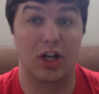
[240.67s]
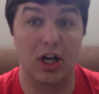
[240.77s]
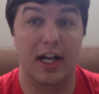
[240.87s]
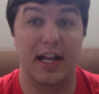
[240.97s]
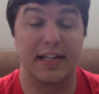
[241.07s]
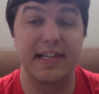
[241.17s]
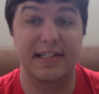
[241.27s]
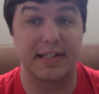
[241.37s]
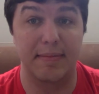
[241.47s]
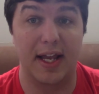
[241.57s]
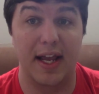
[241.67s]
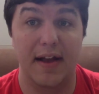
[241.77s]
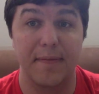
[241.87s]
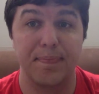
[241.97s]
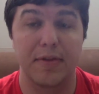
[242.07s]
good, at least to me.
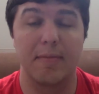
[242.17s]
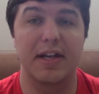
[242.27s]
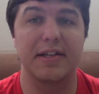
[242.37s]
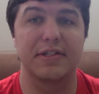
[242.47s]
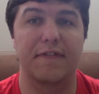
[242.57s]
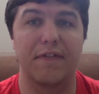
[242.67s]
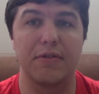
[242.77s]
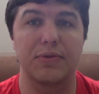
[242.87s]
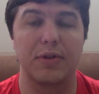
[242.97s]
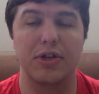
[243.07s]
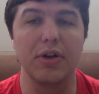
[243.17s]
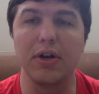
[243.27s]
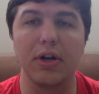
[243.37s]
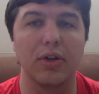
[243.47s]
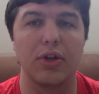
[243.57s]
Because the first one,
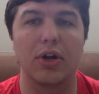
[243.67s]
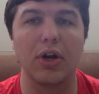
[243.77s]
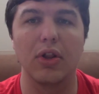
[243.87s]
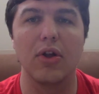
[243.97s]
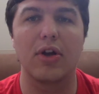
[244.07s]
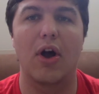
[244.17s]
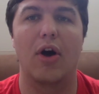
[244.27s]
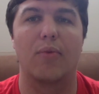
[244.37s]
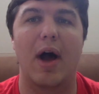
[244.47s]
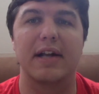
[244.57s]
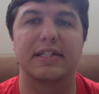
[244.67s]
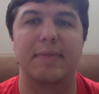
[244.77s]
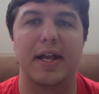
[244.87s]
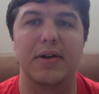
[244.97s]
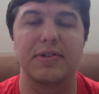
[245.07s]
you're gonna look on Rotten
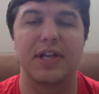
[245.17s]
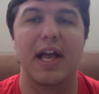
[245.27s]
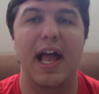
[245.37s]
Tomatoes